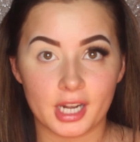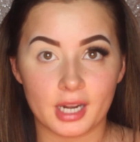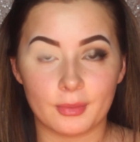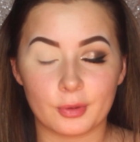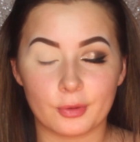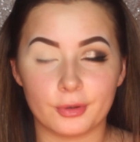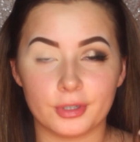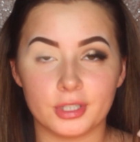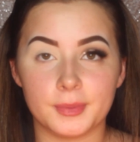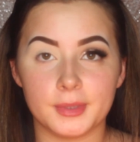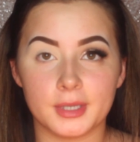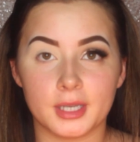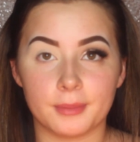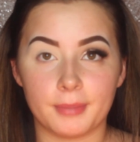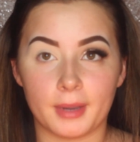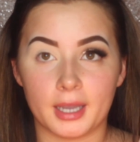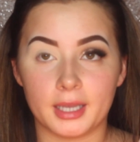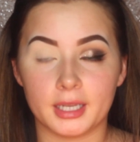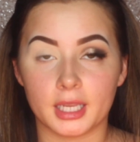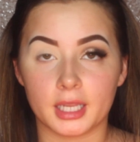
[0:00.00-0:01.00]
I'm going to be
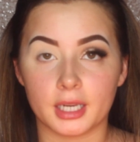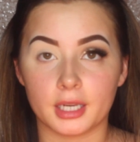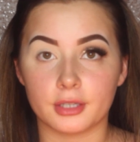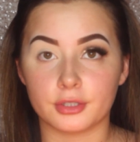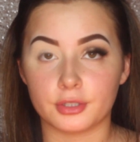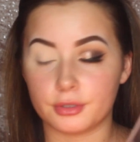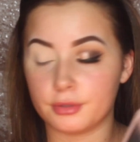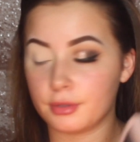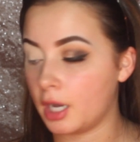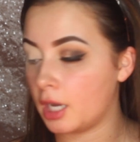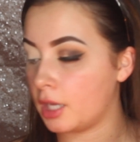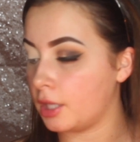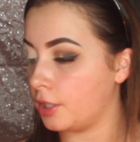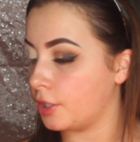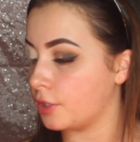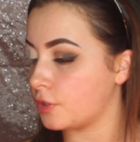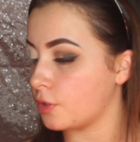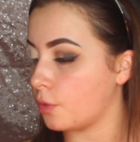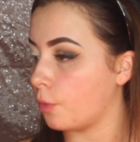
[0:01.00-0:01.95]
combining two colors.